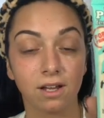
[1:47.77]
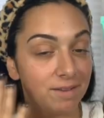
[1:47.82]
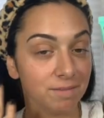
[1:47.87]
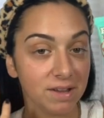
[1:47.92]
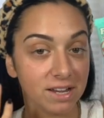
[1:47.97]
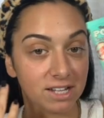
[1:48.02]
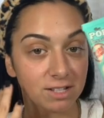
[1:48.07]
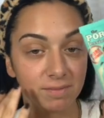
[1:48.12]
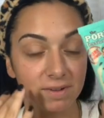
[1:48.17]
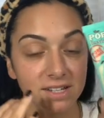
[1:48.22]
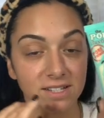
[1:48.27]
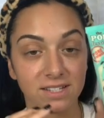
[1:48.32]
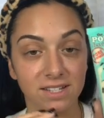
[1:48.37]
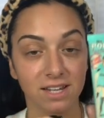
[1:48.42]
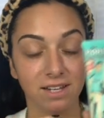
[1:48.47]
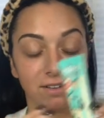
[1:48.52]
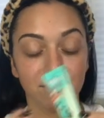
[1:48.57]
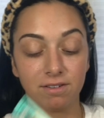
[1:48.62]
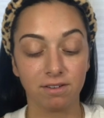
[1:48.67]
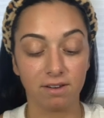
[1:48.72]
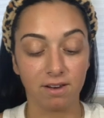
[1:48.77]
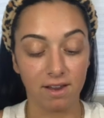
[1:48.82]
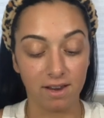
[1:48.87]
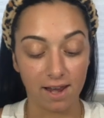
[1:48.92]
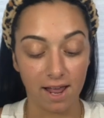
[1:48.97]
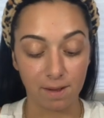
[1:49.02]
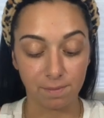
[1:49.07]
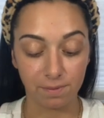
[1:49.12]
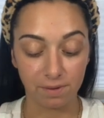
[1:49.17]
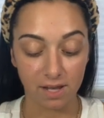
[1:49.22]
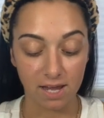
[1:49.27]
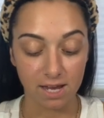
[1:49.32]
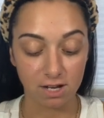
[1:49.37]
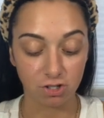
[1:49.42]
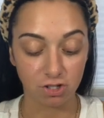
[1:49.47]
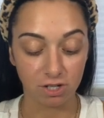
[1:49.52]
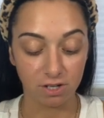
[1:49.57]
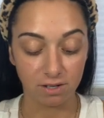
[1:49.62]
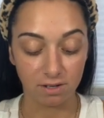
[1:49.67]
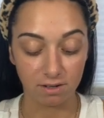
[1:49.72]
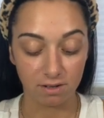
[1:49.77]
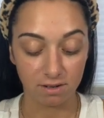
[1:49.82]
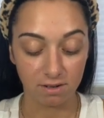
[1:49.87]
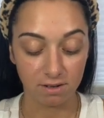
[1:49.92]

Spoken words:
Makes my skin and application